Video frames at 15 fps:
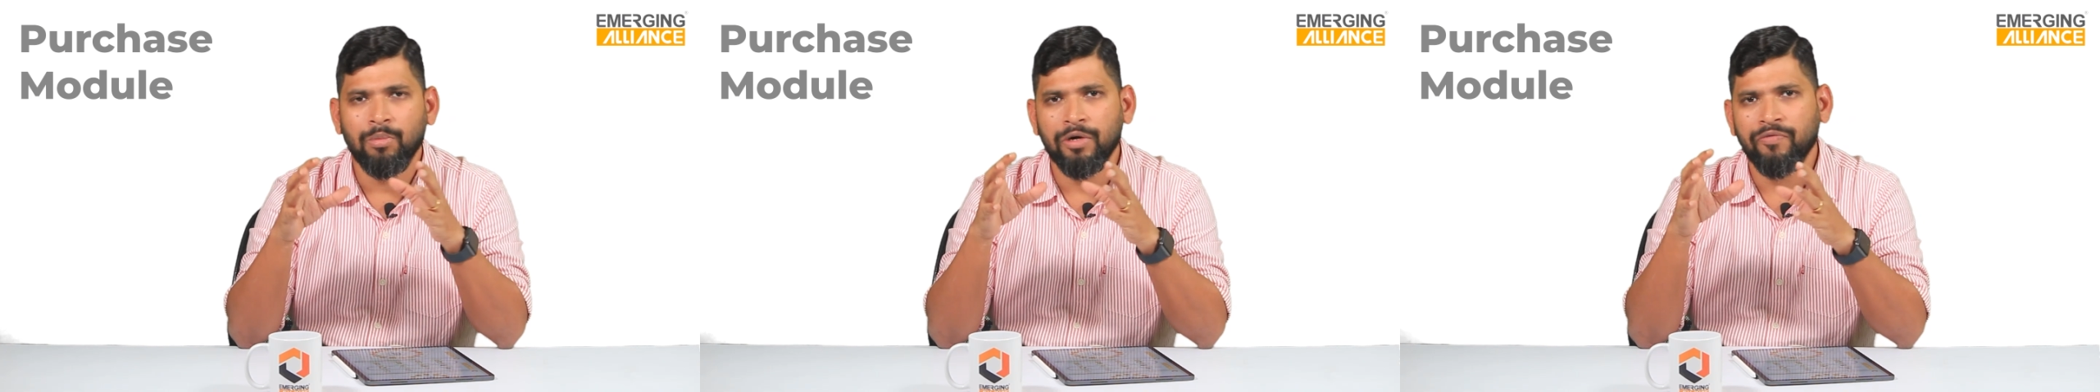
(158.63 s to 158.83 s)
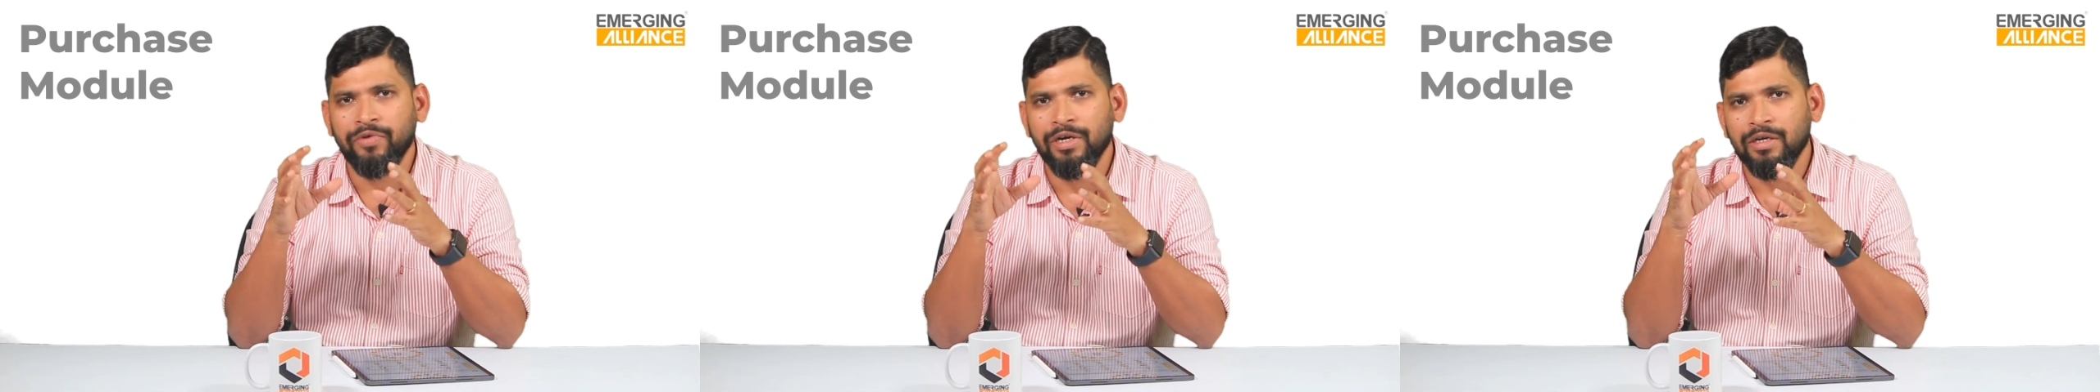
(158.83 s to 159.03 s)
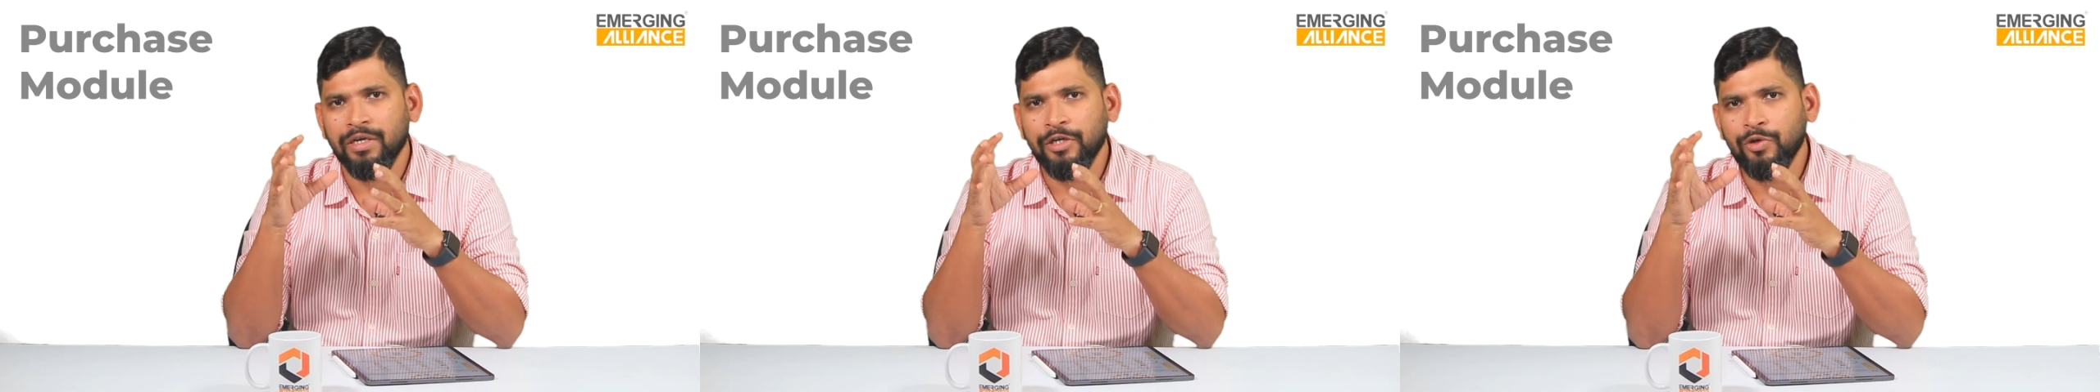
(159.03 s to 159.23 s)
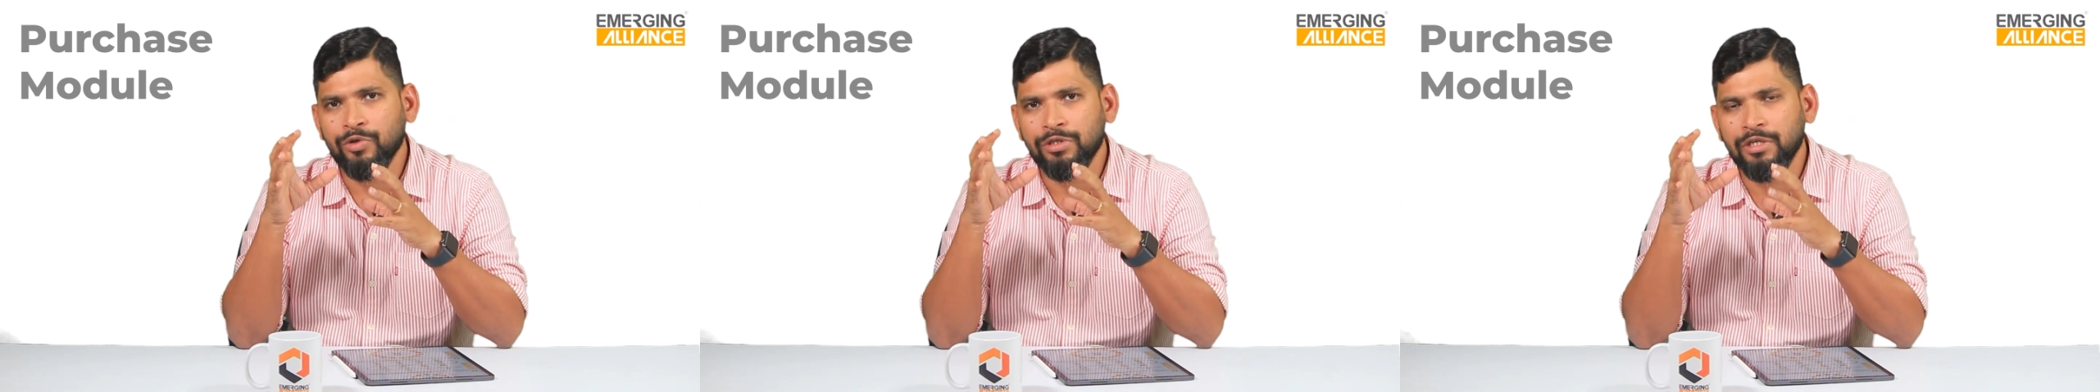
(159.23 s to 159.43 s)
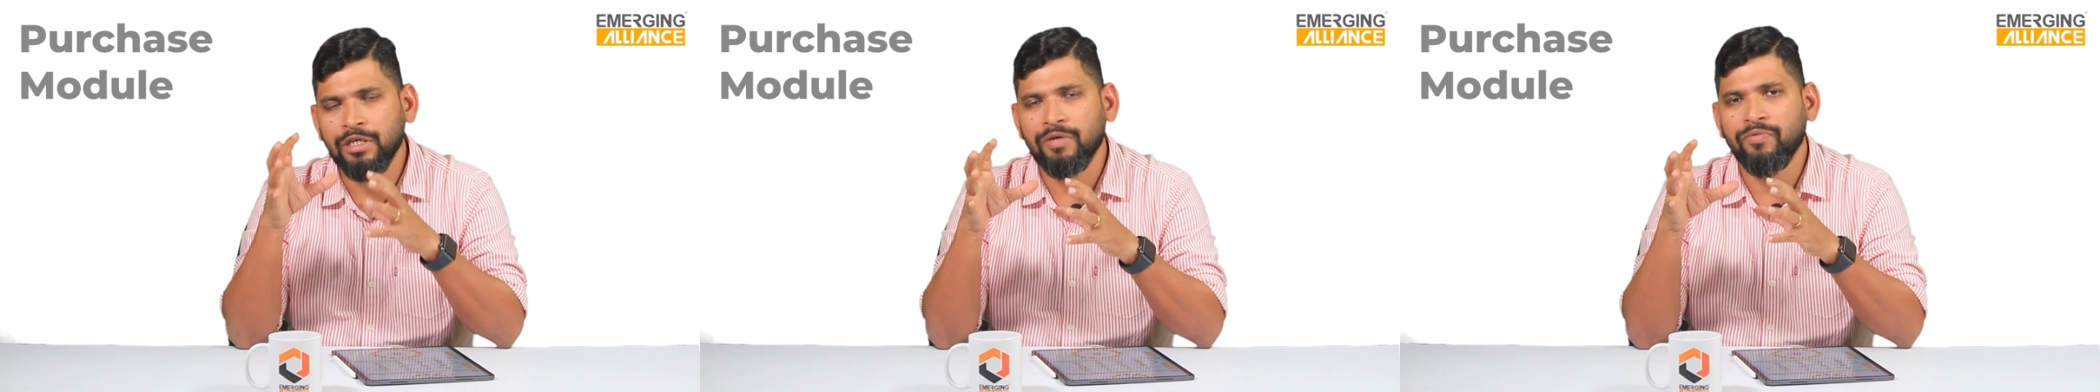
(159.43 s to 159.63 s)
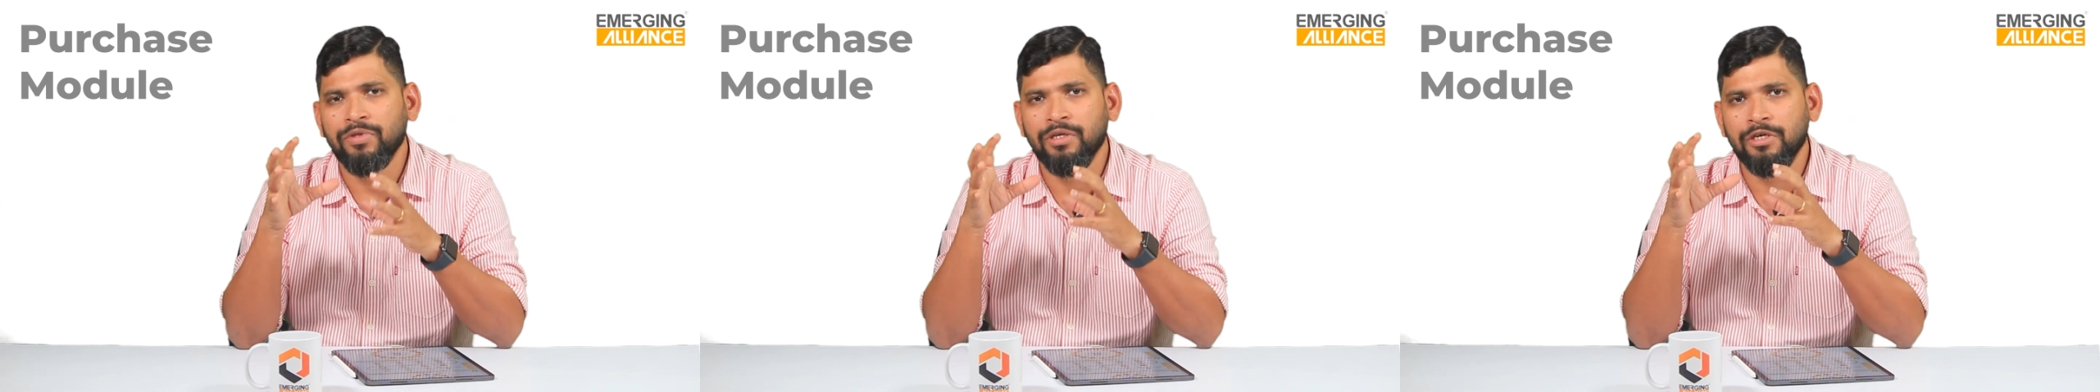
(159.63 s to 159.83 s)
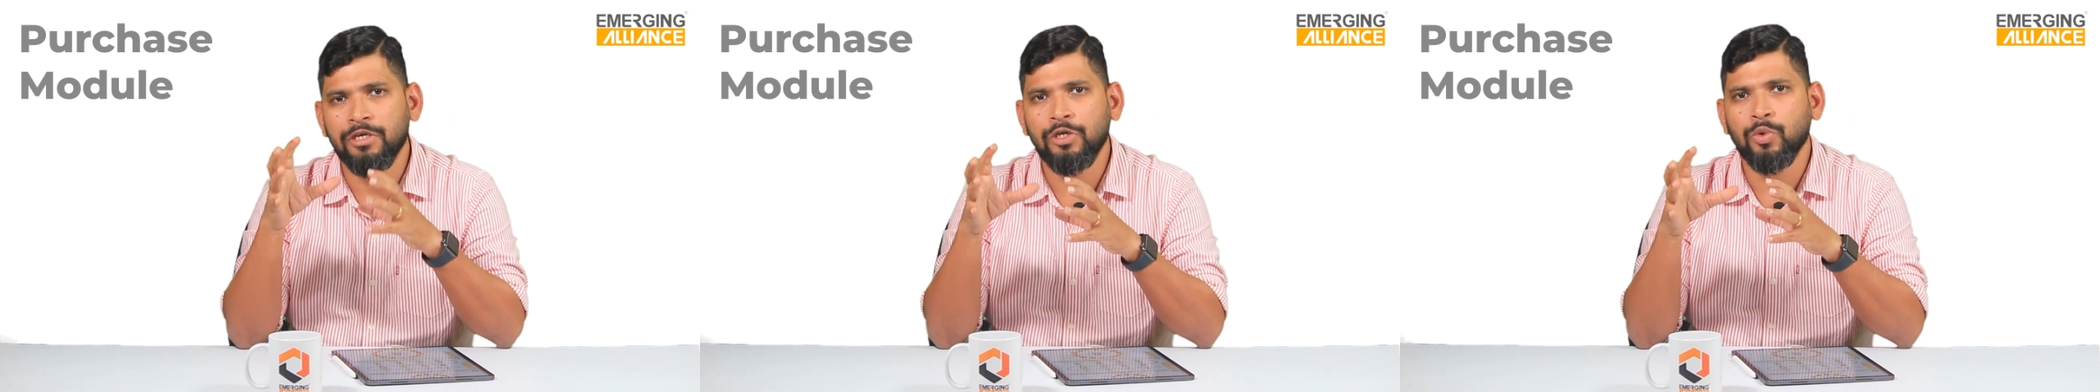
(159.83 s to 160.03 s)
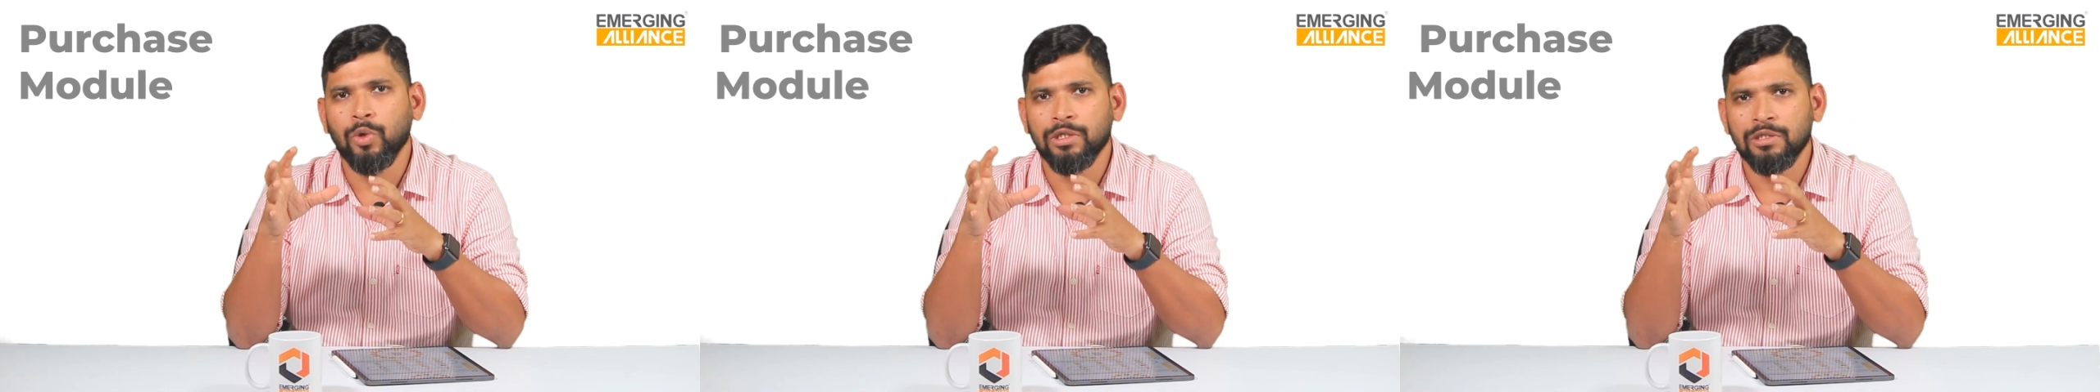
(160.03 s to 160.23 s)
but we are trying to stick with the
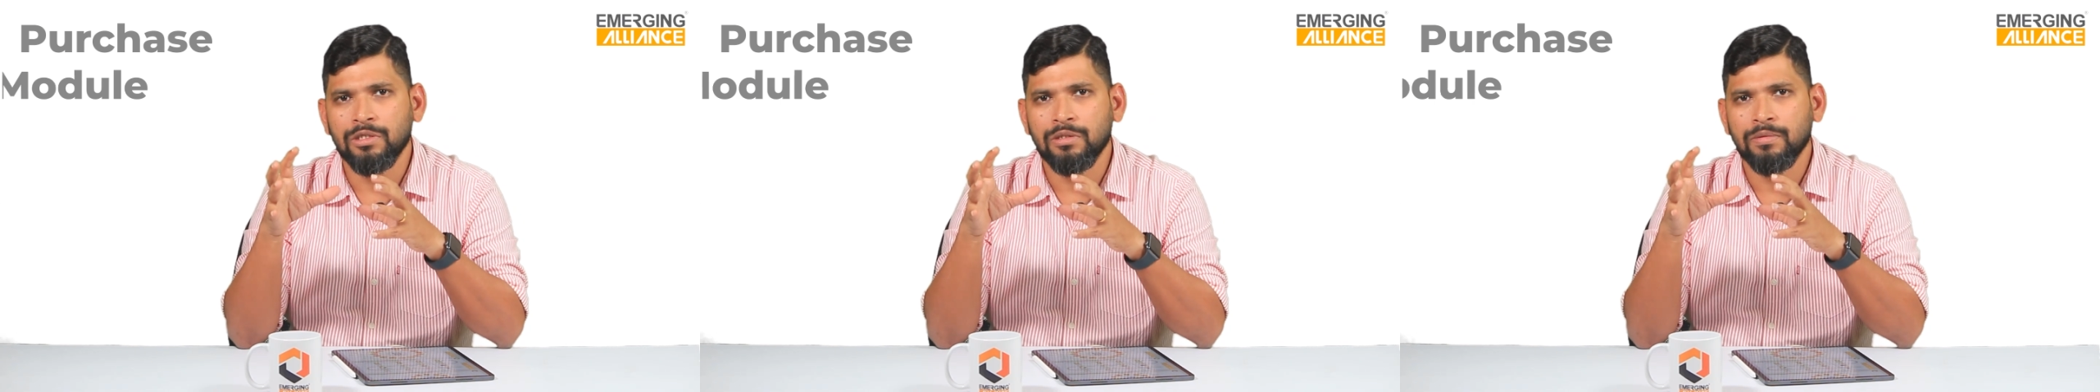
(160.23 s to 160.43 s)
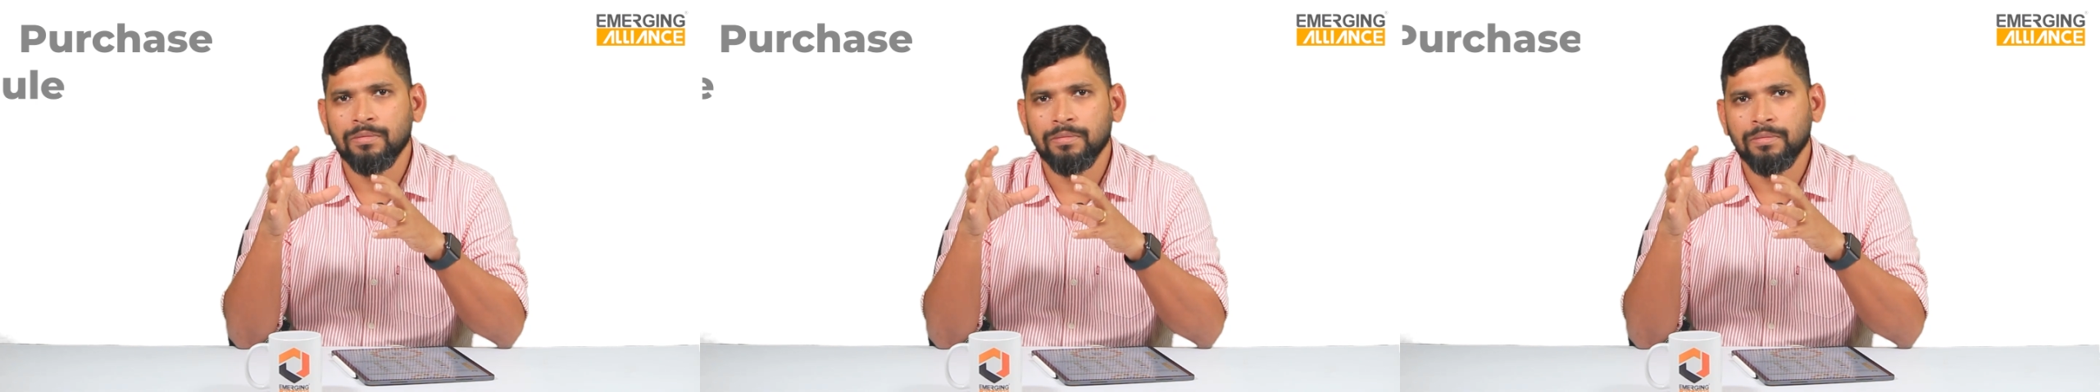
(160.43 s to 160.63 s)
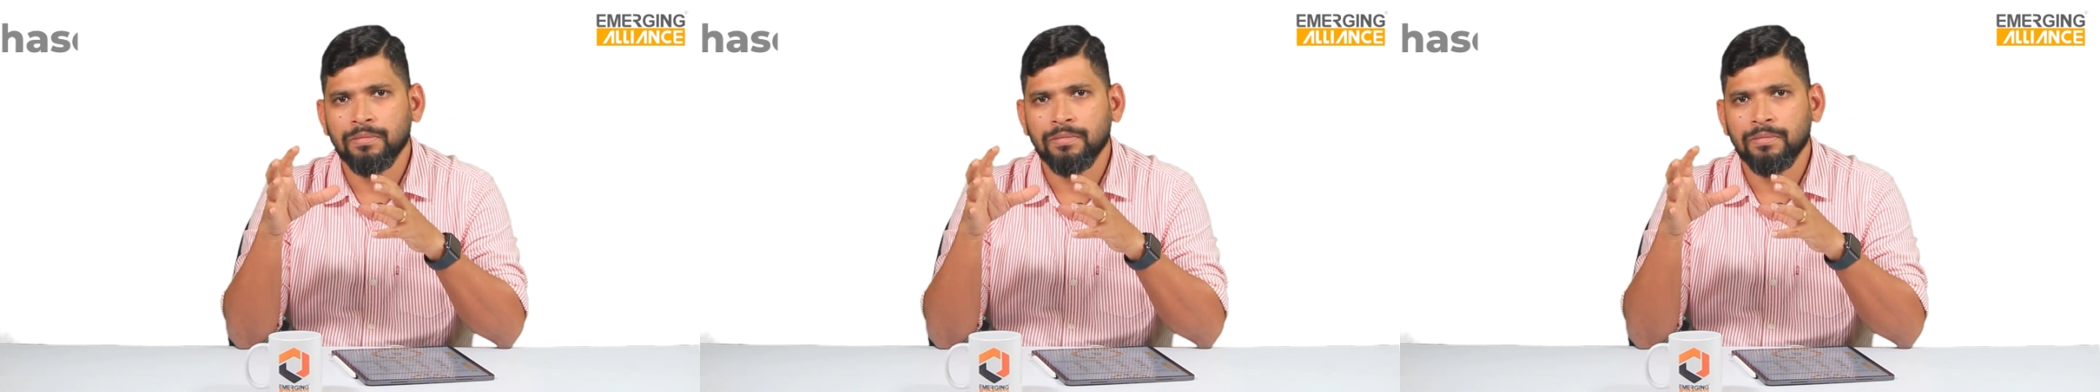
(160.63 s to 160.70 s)
key ones.